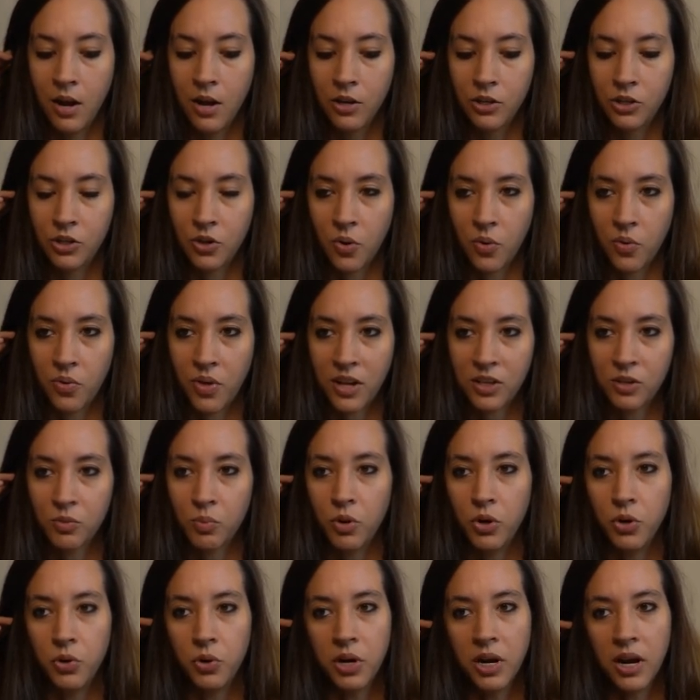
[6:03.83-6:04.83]
So that's
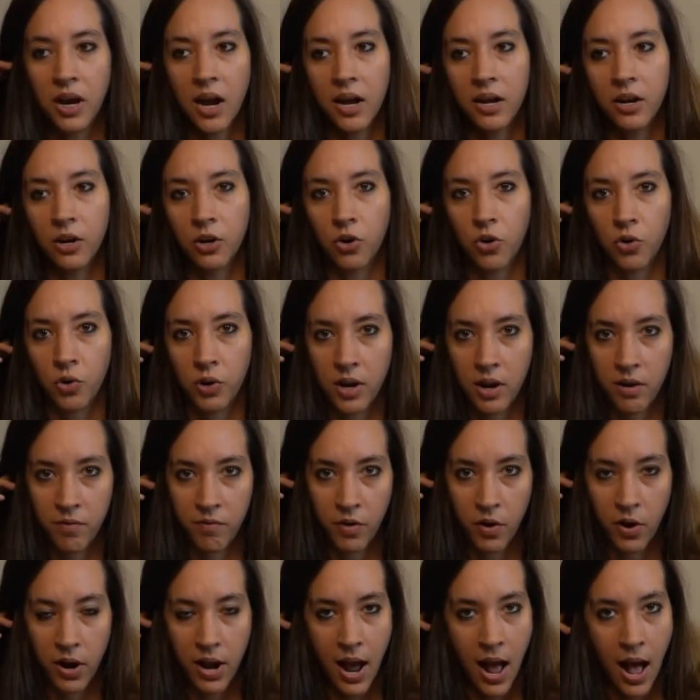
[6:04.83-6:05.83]
where you can kind of create
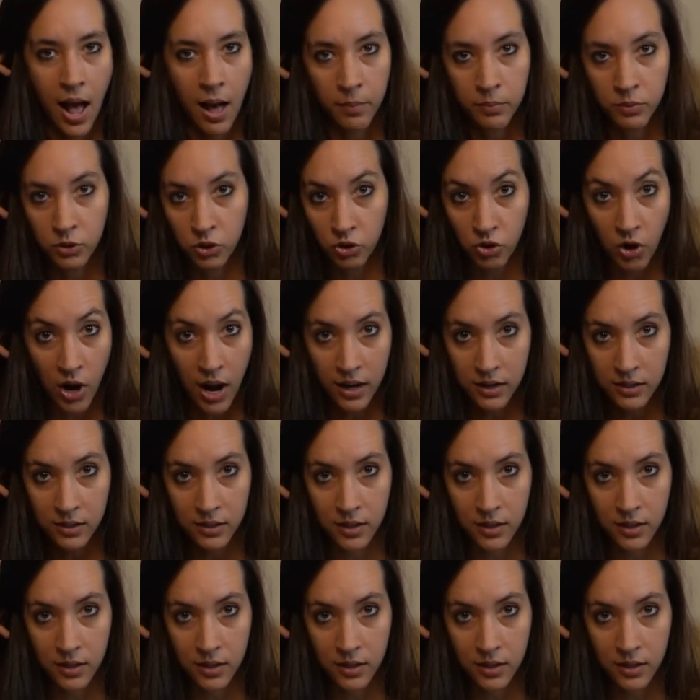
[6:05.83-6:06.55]
very abstract